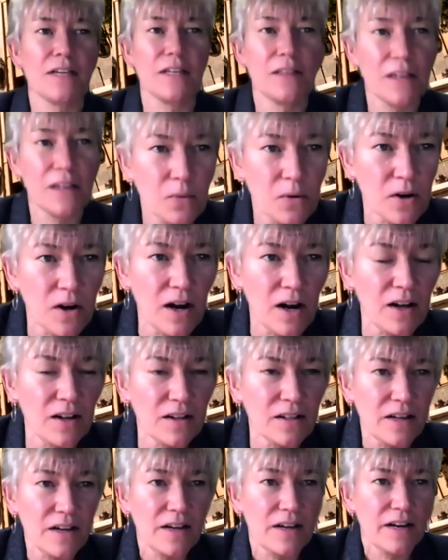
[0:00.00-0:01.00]
I think we're
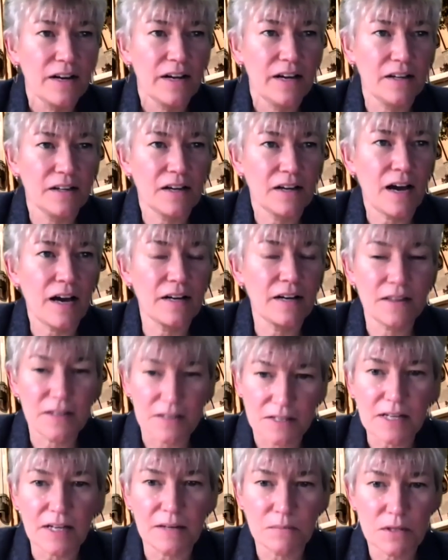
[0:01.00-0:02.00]
all in kind of the
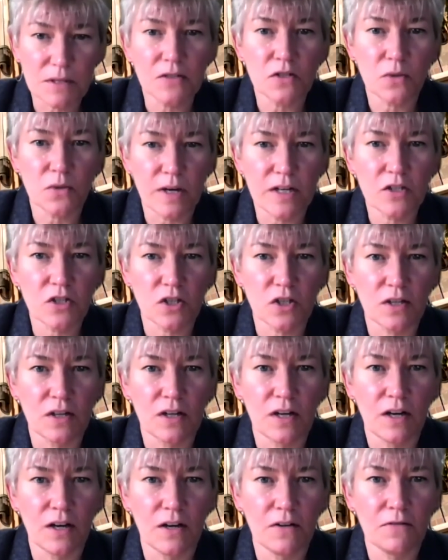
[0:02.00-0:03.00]
same situation
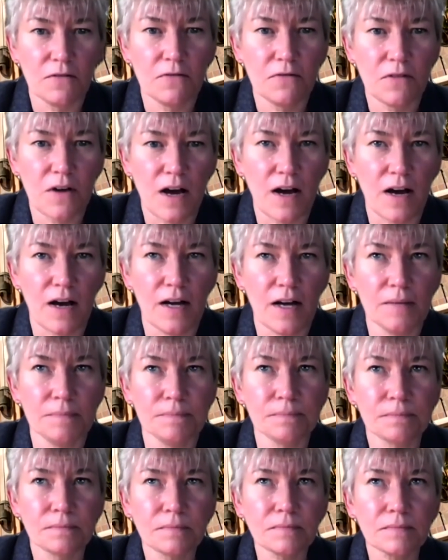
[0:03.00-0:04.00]
of
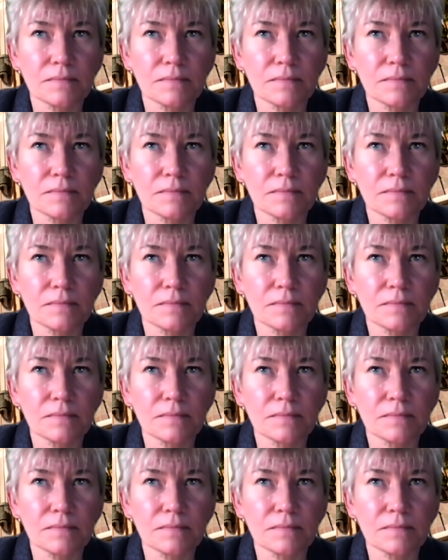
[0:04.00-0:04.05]
um,